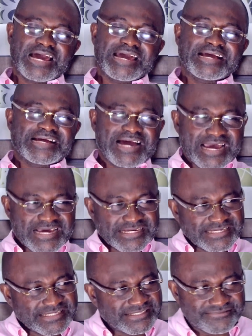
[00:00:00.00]
Na enka
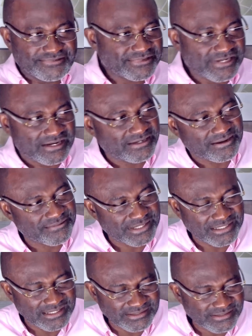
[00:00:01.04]
endis for
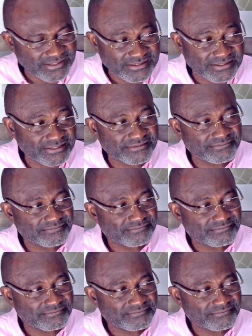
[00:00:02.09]
that one I disagree.